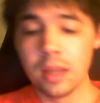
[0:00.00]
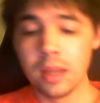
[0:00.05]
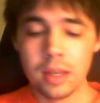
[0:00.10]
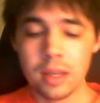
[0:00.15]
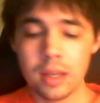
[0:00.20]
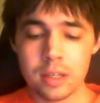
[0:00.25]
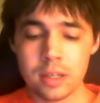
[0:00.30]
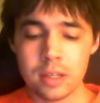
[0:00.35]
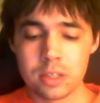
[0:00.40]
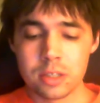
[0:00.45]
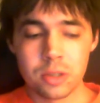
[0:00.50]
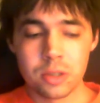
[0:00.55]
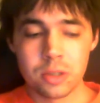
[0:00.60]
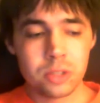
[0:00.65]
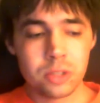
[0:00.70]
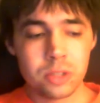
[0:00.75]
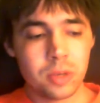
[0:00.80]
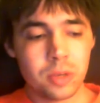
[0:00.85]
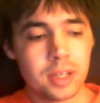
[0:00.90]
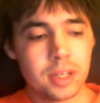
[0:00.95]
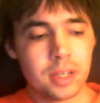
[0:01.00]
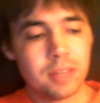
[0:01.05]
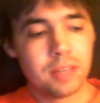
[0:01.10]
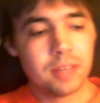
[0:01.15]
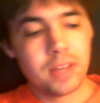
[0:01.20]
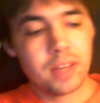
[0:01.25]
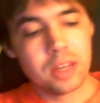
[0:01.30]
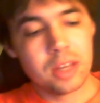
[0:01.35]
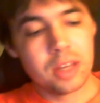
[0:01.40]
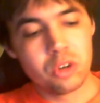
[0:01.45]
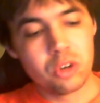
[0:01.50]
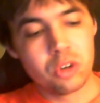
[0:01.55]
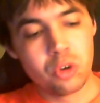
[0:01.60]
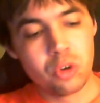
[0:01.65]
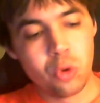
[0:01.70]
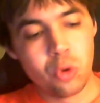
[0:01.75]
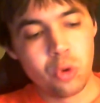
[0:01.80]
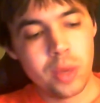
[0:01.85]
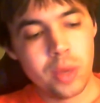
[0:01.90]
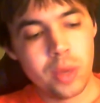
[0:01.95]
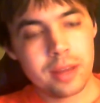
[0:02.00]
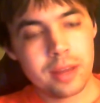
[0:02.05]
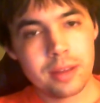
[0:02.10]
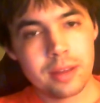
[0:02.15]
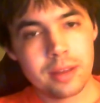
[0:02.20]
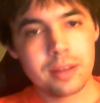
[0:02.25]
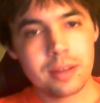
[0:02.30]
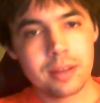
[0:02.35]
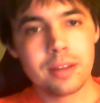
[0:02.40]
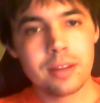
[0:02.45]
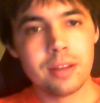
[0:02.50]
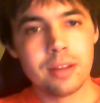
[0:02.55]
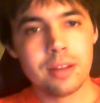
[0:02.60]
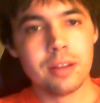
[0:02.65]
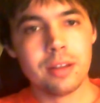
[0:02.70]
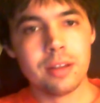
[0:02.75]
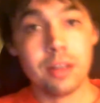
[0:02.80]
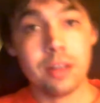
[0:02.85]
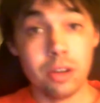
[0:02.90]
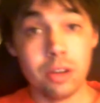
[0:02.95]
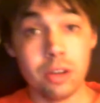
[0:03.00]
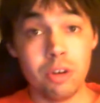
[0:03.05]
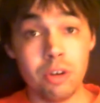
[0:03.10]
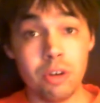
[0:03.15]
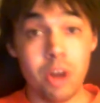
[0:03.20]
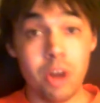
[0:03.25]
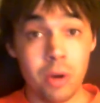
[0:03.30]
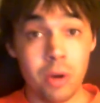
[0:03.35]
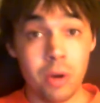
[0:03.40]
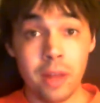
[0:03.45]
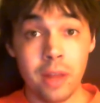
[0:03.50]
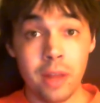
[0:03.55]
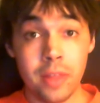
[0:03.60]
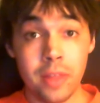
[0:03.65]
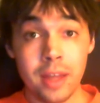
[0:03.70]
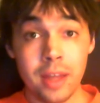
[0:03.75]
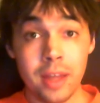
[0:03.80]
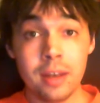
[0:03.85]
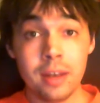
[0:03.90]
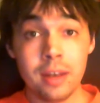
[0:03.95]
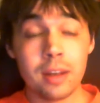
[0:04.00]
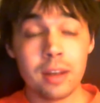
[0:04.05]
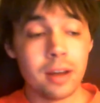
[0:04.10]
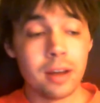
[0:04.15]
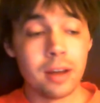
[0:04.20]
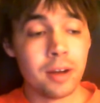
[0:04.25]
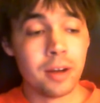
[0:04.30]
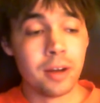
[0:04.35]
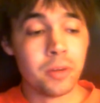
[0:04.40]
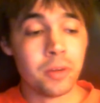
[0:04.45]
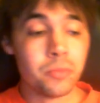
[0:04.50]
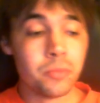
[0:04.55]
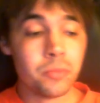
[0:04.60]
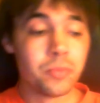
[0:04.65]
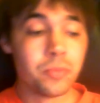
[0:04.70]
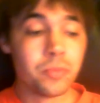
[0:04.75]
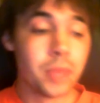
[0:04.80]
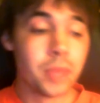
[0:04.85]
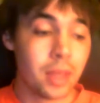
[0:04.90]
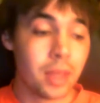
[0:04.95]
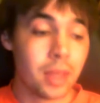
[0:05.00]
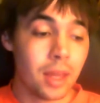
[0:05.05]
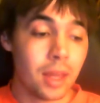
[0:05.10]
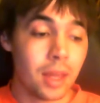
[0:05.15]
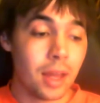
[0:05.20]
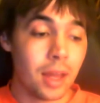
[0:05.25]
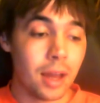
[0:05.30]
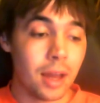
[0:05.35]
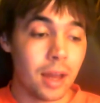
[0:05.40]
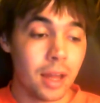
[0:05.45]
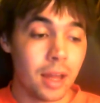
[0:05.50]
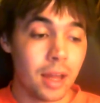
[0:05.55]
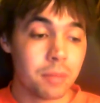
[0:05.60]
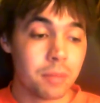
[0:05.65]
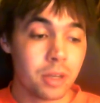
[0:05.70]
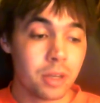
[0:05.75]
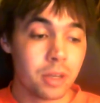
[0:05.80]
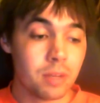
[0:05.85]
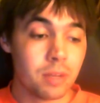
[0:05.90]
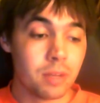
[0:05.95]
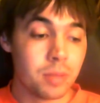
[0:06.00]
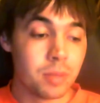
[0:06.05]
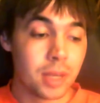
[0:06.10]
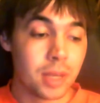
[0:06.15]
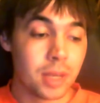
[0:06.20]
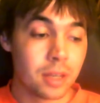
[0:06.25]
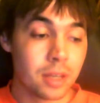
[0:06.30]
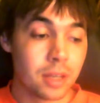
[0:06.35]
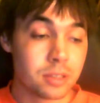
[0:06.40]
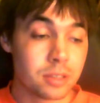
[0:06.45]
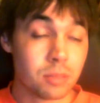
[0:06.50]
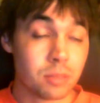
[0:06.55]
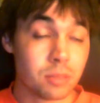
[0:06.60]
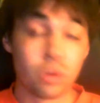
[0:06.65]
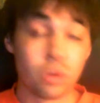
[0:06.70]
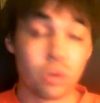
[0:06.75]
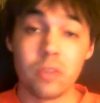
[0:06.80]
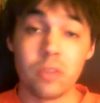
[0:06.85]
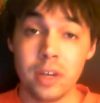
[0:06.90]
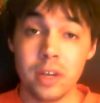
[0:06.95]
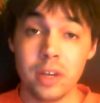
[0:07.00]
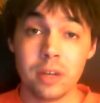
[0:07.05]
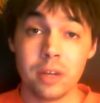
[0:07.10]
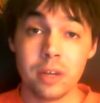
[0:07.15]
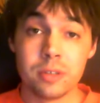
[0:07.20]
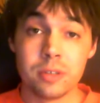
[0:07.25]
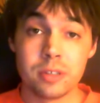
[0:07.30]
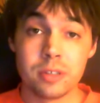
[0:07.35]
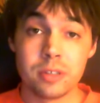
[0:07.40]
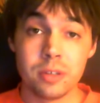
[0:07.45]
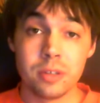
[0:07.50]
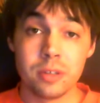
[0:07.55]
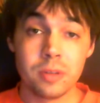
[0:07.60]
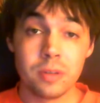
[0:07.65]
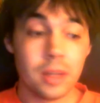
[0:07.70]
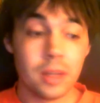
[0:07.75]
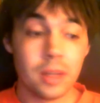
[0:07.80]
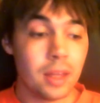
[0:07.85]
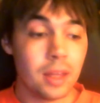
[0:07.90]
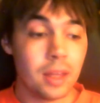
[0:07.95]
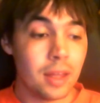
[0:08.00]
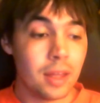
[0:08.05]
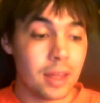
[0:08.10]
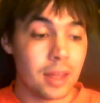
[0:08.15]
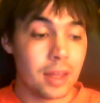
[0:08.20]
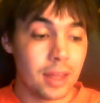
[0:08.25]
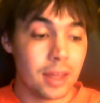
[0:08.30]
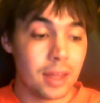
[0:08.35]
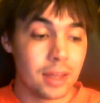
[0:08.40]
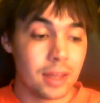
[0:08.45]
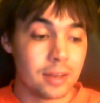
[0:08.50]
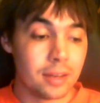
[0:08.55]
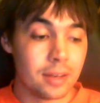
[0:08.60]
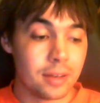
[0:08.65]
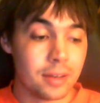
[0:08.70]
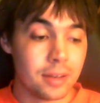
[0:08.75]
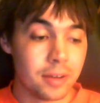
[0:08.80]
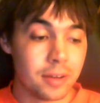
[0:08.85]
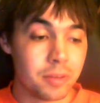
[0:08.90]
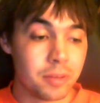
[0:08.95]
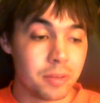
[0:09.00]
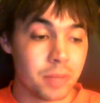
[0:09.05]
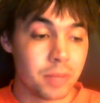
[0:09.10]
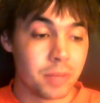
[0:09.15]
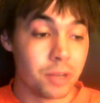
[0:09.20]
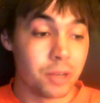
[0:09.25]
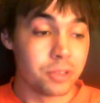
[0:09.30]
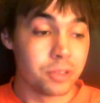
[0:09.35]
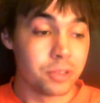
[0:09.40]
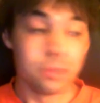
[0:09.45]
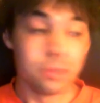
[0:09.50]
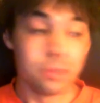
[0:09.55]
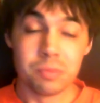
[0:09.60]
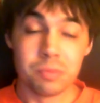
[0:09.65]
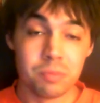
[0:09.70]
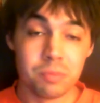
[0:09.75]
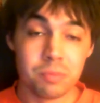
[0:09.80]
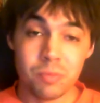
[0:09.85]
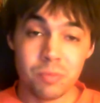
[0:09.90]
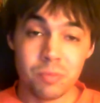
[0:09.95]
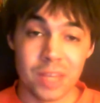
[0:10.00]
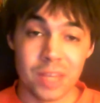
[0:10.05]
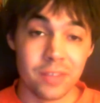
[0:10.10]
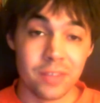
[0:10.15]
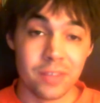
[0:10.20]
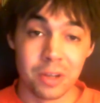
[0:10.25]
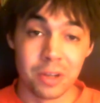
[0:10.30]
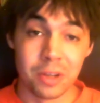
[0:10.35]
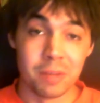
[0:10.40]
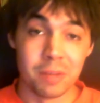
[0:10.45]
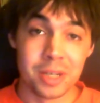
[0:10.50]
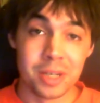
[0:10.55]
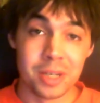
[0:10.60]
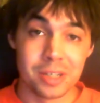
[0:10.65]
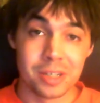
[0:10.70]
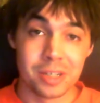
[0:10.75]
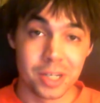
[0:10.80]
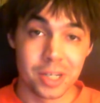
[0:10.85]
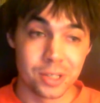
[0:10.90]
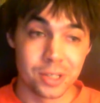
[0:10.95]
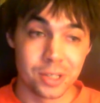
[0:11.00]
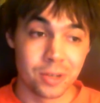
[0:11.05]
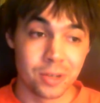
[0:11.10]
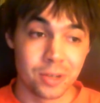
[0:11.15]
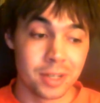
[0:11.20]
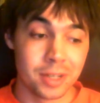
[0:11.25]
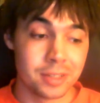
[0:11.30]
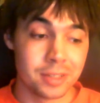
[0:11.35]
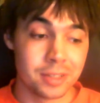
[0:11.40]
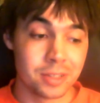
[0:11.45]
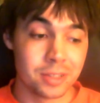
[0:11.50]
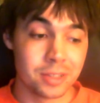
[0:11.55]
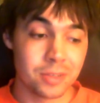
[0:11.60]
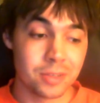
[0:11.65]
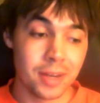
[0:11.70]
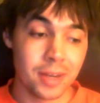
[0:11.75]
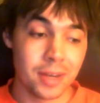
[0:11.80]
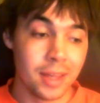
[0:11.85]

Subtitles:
So I just wanted to give a quick note on that. I'm going to be making some more videos soon. And also, even though I mentioned extra credits history,